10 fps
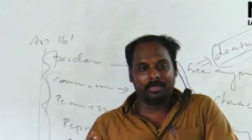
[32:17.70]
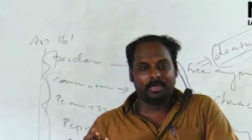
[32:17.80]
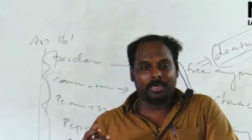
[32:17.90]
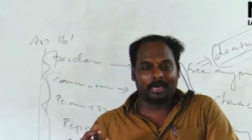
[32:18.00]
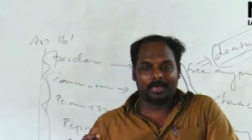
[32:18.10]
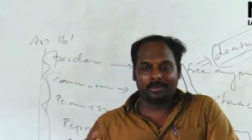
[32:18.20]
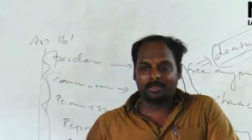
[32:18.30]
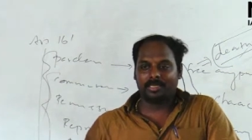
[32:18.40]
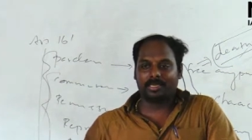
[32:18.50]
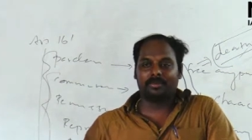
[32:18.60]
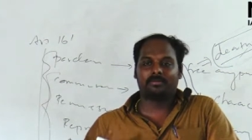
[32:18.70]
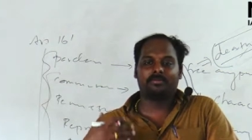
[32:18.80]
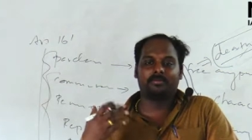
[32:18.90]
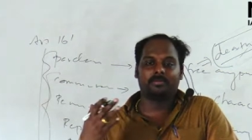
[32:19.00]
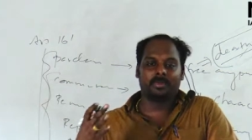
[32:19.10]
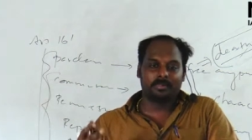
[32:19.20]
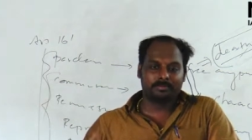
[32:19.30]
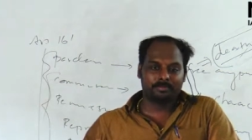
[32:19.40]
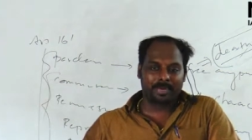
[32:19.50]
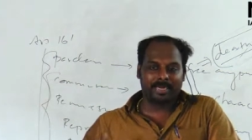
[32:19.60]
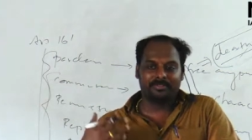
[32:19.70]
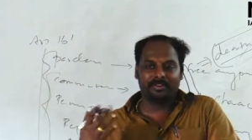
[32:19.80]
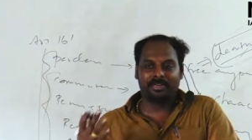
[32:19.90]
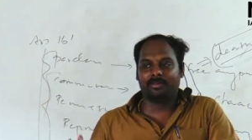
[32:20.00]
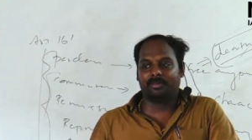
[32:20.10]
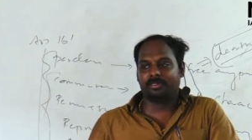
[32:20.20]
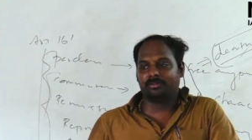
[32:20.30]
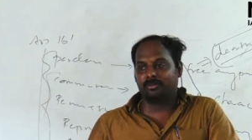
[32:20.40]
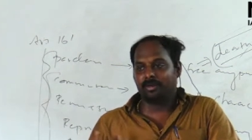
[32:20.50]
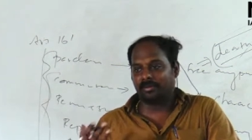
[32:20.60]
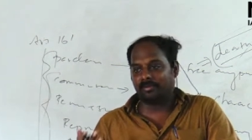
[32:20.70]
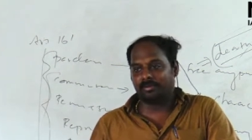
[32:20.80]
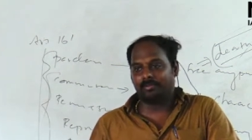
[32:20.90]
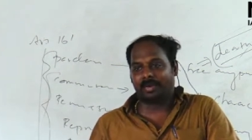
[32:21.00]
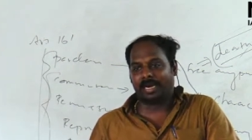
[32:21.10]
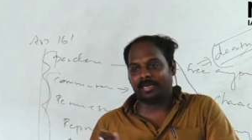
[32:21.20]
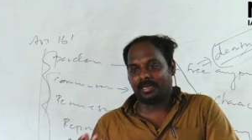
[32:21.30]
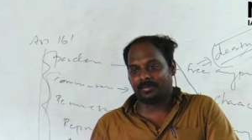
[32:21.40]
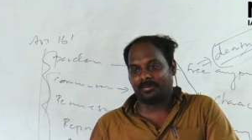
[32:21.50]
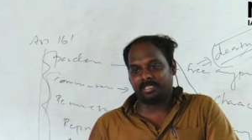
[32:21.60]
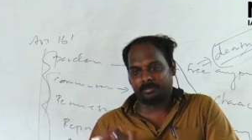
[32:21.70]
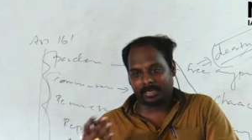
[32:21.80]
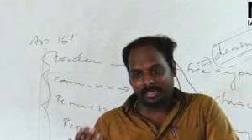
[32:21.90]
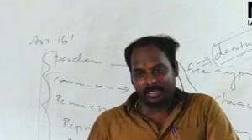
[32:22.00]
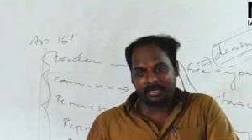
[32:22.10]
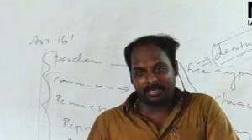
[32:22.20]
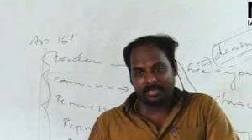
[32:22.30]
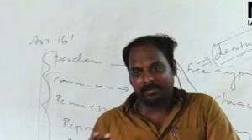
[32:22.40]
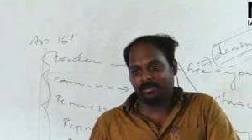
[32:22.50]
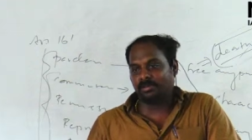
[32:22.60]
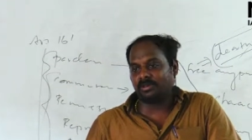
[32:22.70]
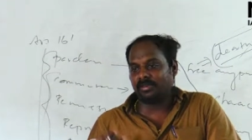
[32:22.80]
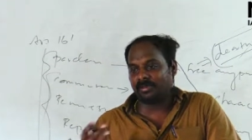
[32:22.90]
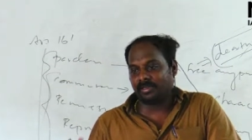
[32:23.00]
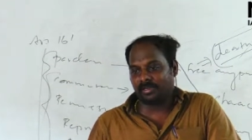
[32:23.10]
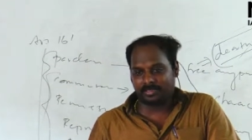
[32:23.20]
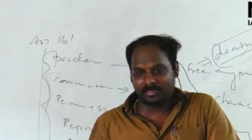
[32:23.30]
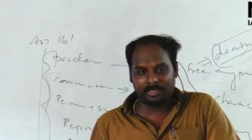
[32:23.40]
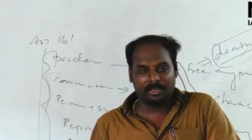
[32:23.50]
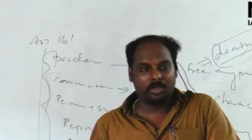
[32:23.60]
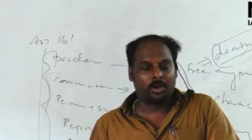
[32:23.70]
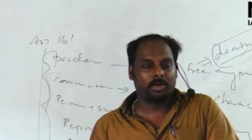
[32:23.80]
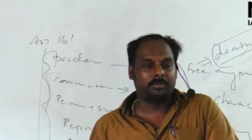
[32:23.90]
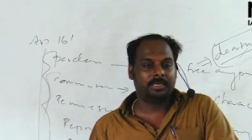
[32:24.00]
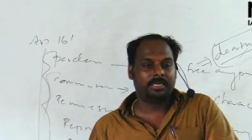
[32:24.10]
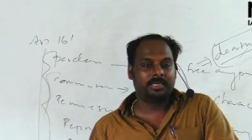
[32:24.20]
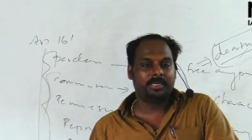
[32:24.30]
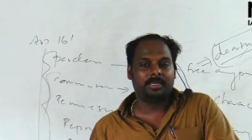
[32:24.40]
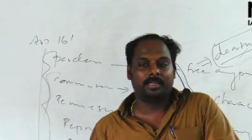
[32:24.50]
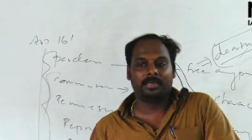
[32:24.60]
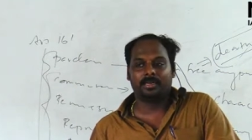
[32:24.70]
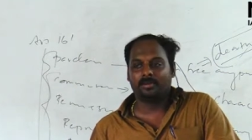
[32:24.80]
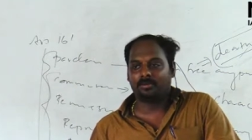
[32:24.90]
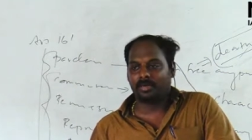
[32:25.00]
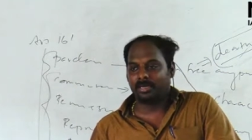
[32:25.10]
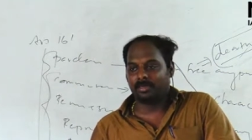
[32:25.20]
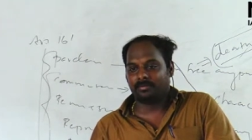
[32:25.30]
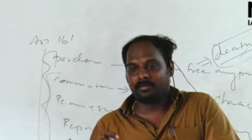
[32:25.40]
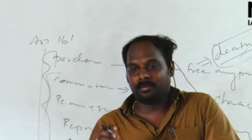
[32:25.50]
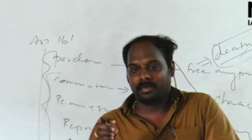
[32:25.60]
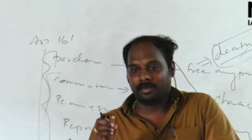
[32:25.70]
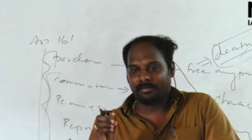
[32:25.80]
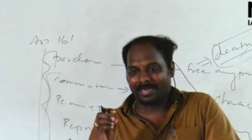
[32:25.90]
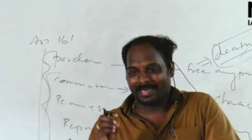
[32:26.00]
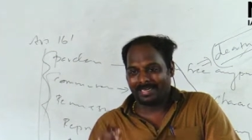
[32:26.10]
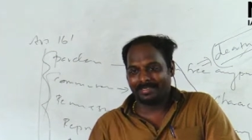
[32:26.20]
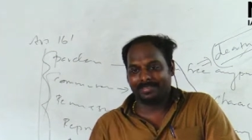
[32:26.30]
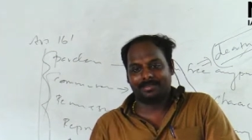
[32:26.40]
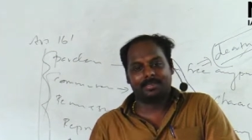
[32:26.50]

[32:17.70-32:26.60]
Continuously, the paddy field is full of paddy cultivation without giving rest. Automatically, there are fertilizers,